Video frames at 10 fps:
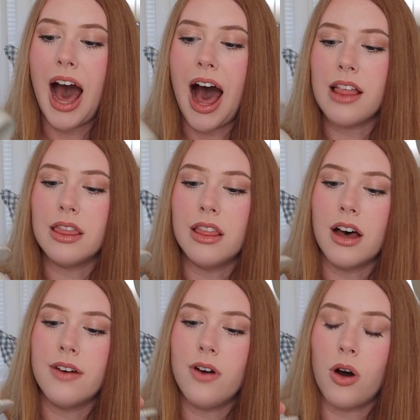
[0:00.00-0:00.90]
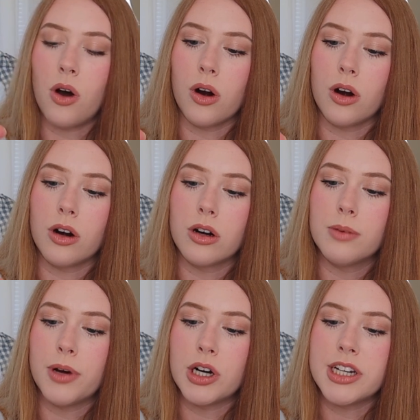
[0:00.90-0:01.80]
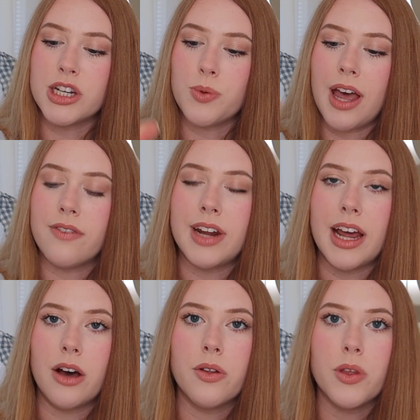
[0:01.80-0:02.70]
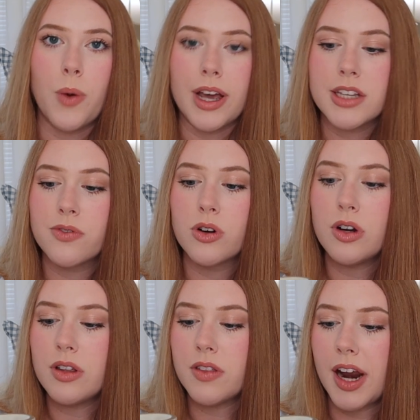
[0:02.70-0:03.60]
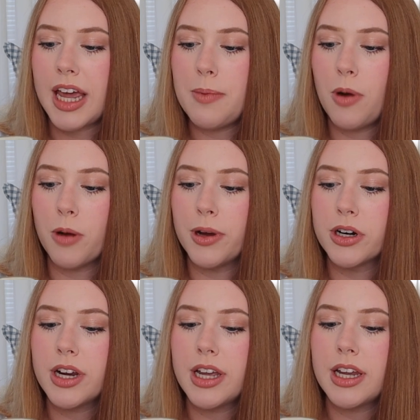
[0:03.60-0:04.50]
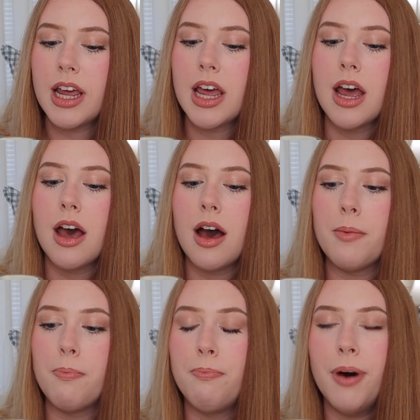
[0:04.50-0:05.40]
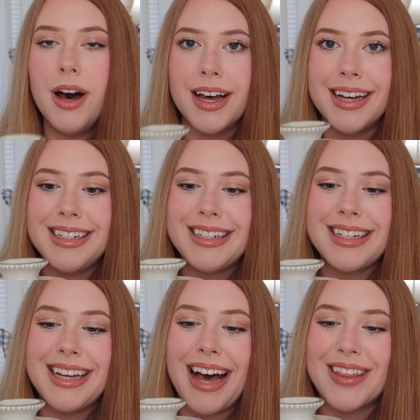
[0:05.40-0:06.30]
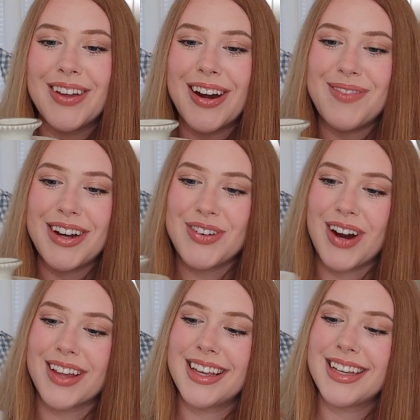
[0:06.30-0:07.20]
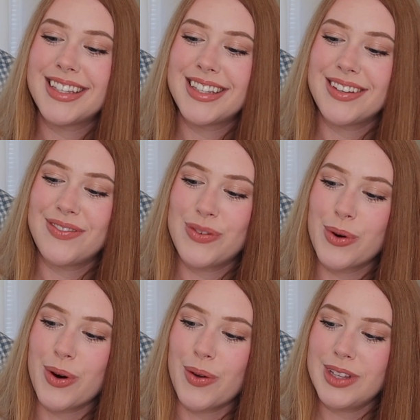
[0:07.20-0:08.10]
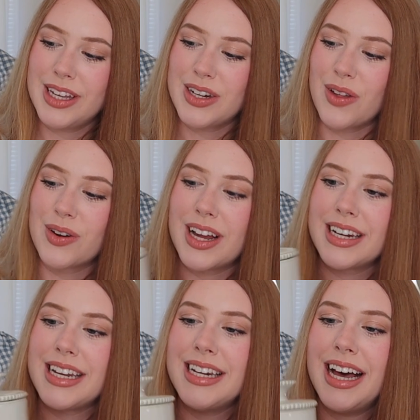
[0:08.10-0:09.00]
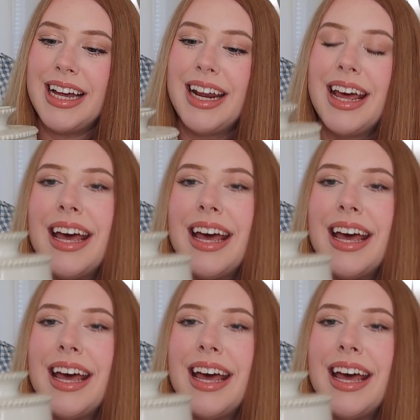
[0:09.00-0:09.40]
I love our butter dish we have now, the Wexford that I keep our butter in, but I thought I might try this for only $1.99